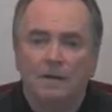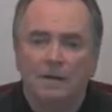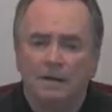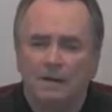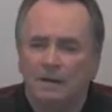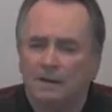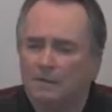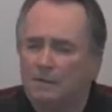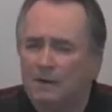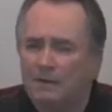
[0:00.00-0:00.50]

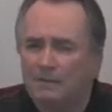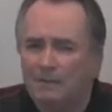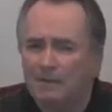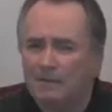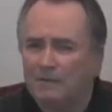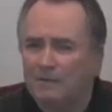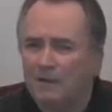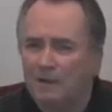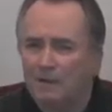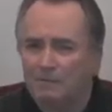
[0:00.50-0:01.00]
and you know, I've
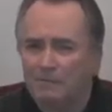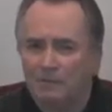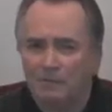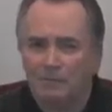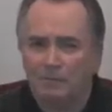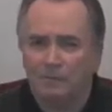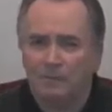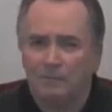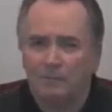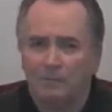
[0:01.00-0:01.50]
had this kind of
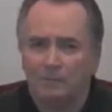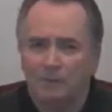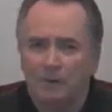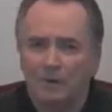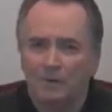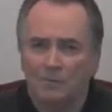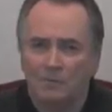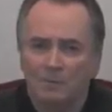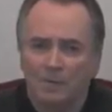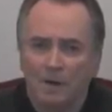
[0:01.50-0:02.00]
experience in
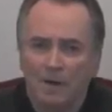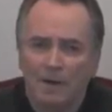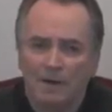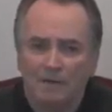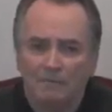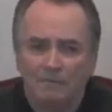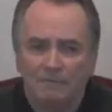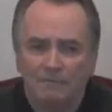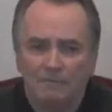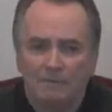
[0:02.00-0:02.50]
my own
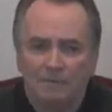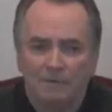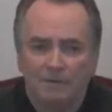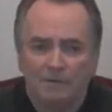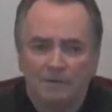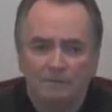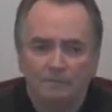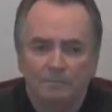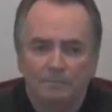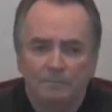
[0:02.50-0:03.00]
life.
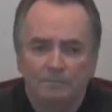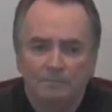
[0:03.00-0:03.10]
Uh,